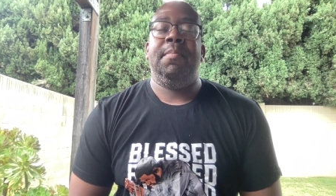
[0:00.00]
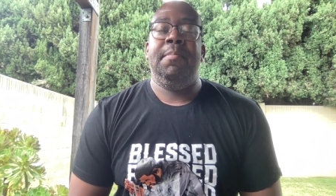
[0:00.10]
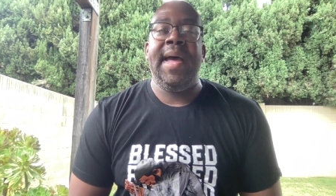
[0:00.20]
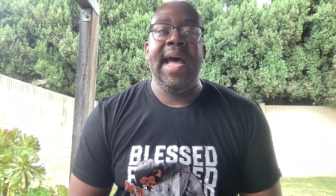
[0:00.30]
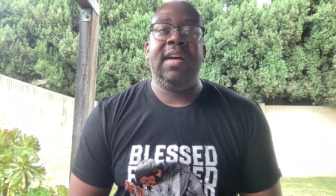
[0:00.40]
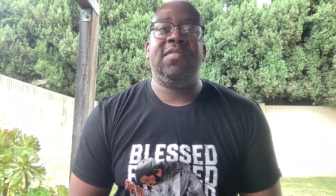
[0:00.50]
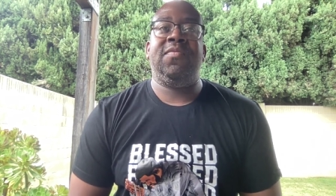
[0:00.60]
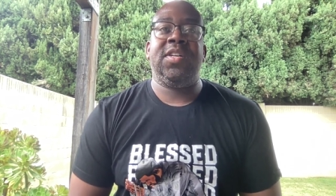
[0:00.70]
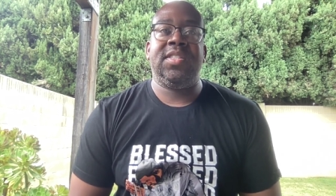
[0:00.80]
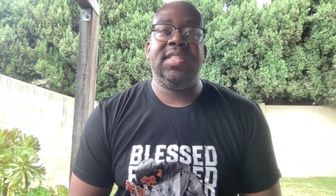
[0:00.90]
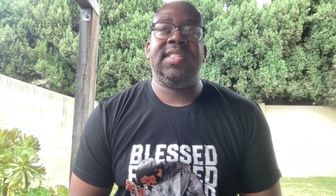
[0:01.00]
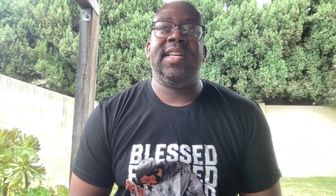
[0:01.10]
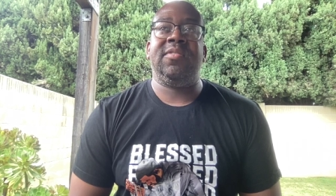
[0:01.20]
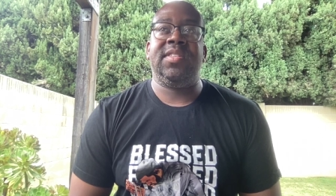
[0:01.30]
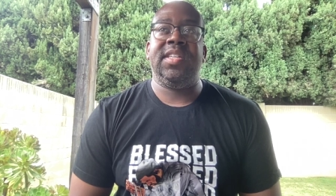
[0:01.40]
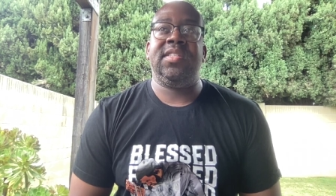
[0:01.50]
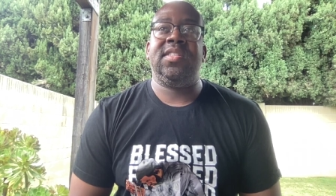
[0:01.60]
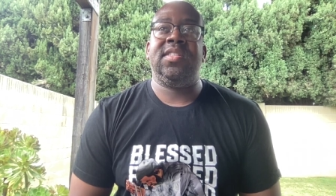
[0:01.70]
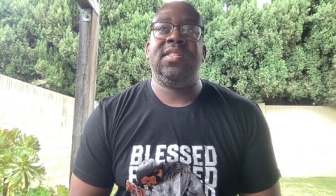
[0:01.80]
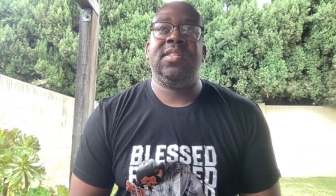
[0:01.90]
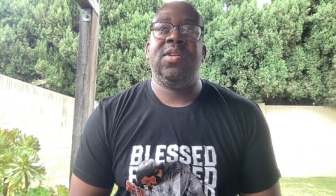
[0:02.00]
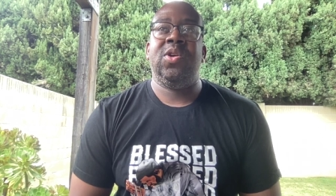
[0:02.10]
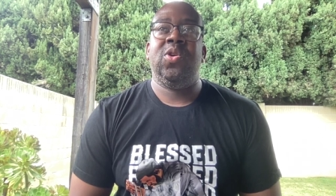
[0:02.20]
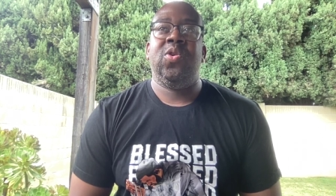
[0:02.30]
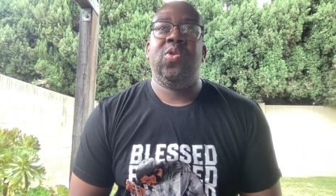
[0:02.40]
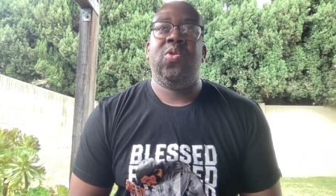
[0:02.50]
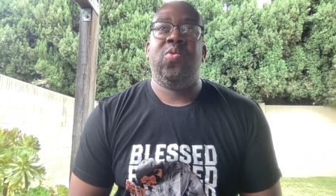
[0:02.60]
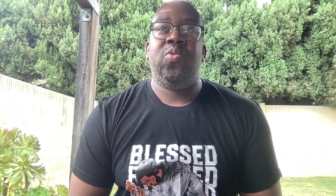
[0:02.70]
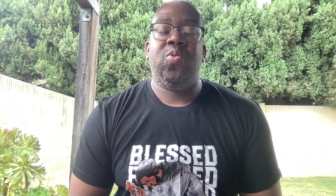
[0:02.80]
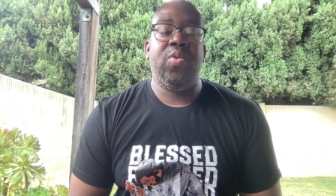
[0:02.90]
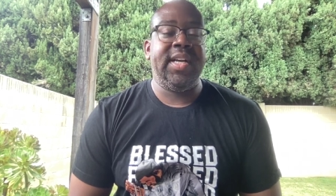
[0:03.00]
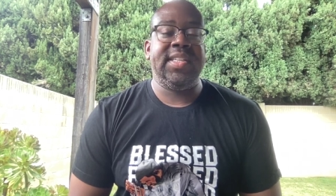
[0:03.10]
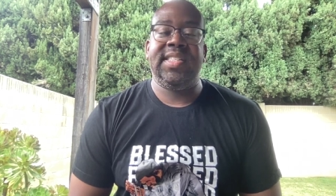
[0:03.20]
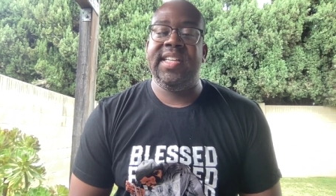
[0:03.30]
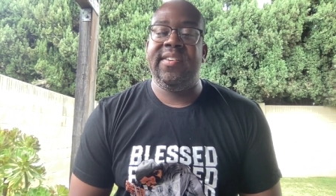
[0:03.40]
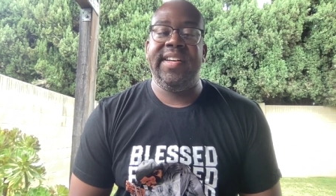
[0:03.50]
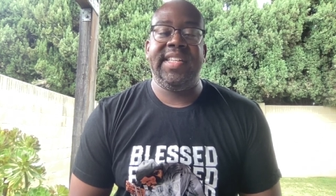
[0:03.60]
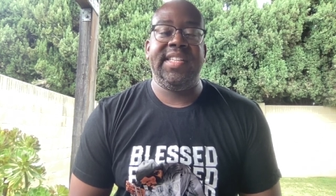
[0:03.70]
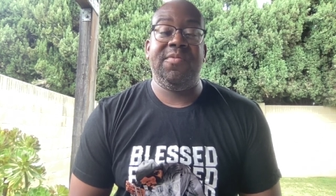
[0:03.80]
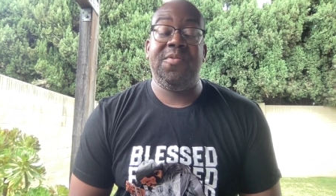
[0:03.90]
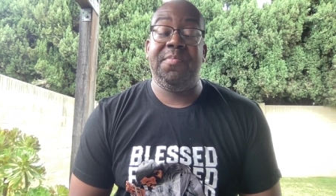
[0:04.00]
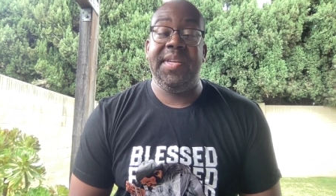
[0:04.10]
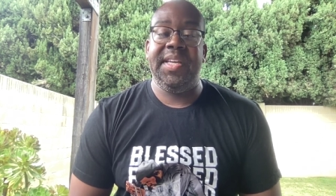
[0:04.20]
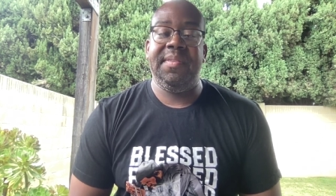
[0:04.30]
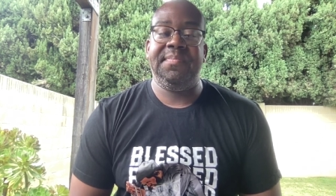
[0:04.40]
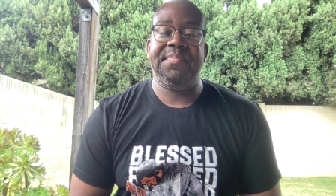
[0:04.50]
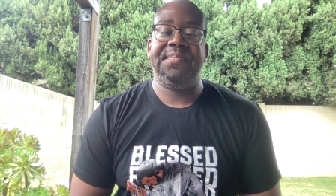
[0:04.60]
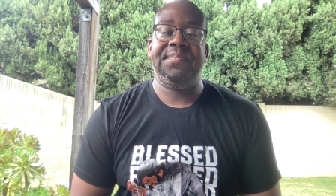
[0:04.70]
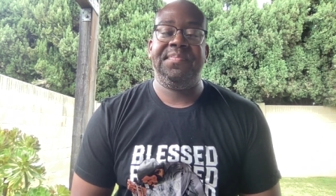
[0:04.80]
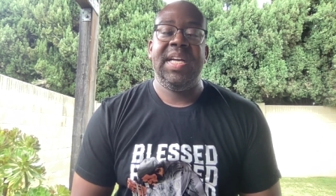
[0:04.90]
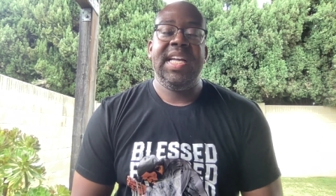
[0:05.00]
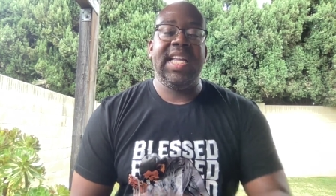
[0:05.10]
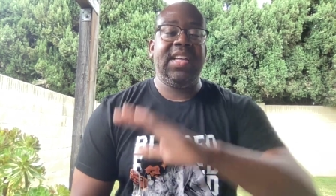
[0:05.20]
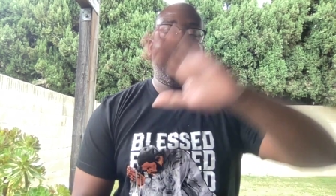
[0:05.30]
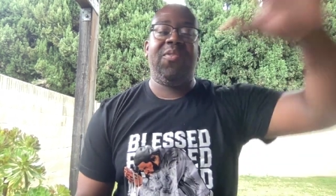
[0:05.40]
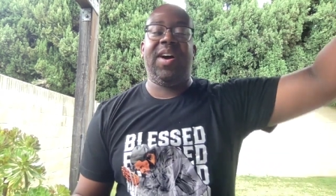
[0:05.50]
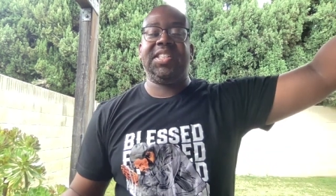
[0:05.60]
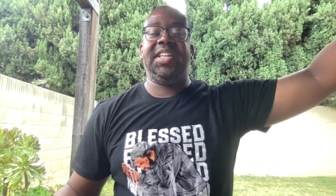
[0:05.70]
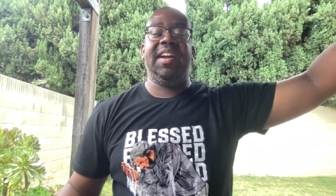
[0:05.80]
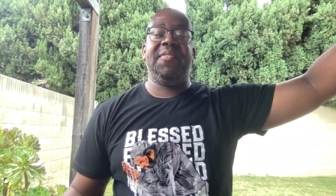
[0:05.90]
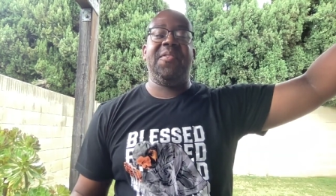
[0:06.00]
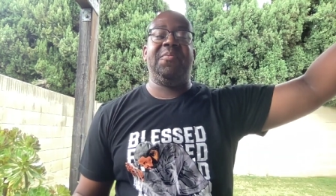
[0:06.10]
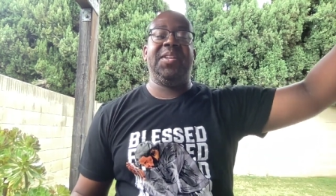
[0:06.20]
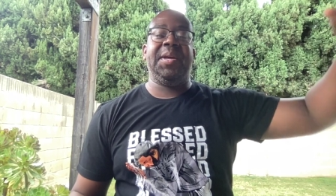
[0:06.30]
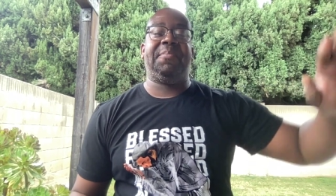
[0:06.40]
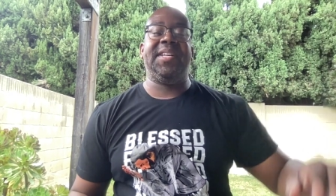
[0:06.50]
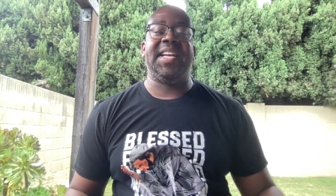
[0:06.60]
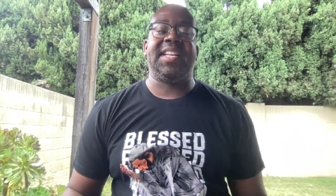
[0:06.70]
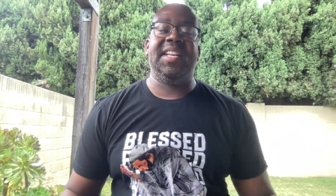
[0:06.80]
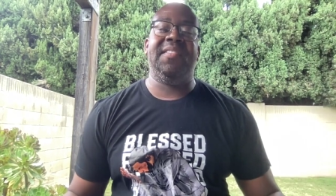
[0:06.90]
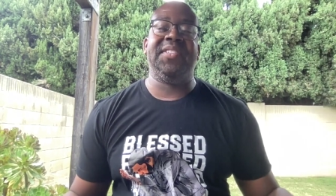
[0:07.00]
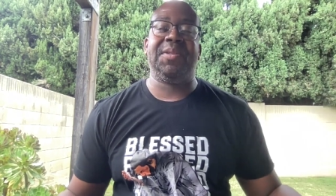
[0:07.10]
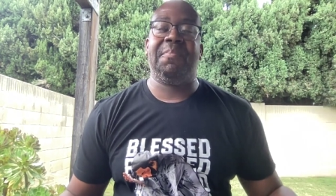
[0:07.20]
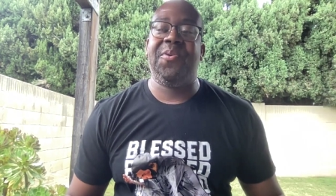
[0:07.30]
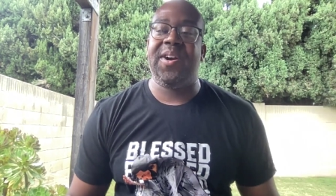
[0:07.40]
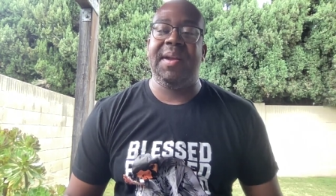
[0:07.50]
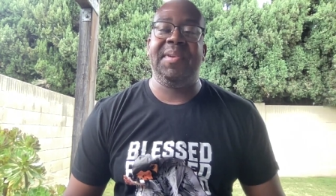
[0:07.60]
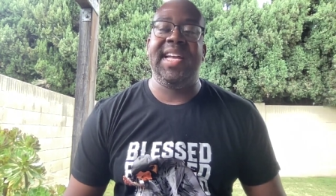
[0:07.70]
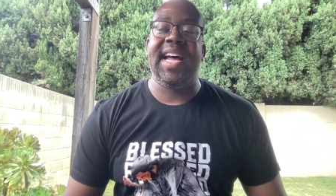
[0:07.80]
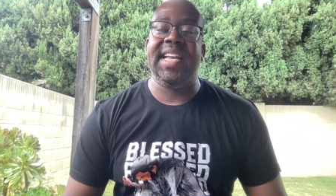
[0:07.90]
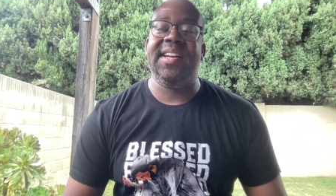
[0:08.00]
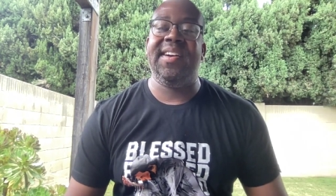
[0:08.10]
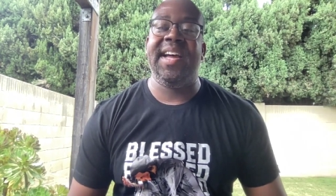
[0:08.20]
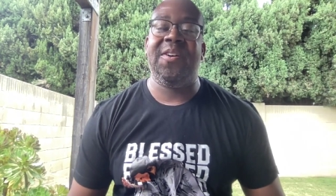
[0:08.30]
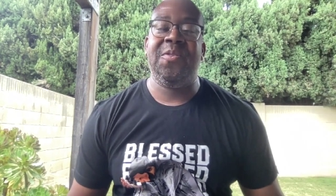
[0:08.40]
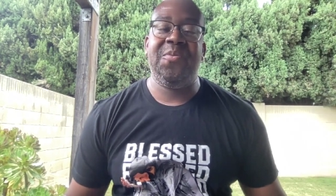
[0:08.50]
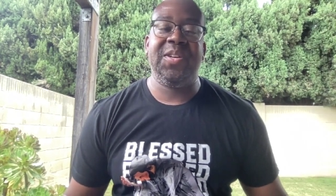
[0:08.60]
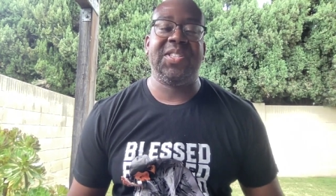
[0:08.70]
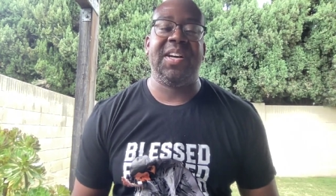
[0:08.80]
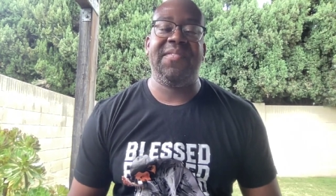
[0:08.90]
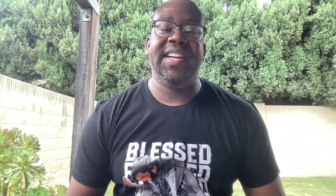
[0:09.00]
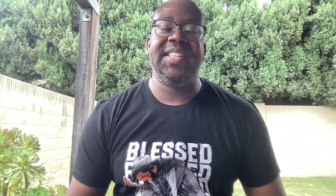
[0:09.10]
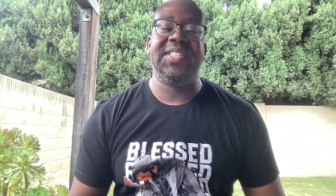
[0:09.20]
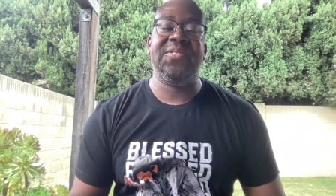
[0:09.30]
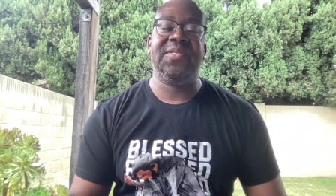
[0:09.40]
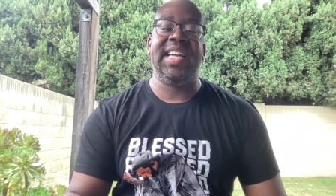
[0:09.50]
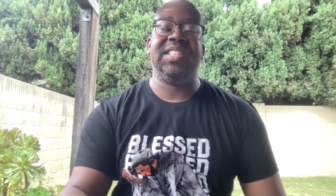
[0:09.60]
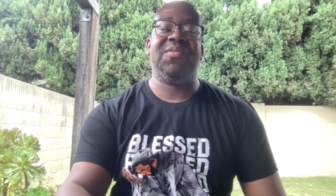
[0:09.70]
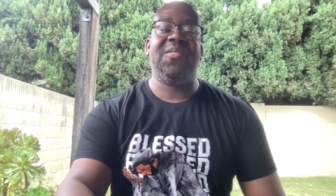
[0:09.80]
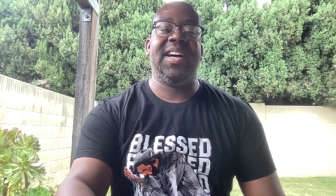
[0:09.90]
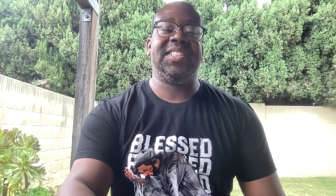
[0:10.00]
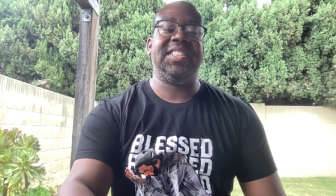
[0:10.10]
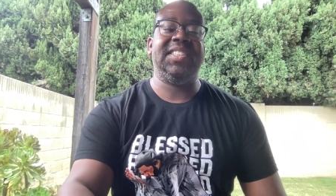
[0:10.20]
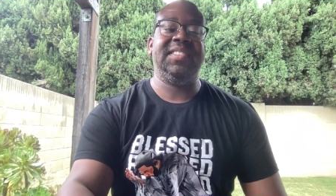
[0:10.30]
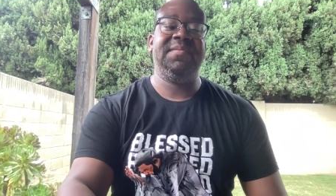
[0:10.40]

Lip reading: Mavs versus Celtics. What a series it will be. Thanks for watching, everyone. Really appreciate the love and support. I'm getting out of here now. We'll talk very soon. Thanks for watching.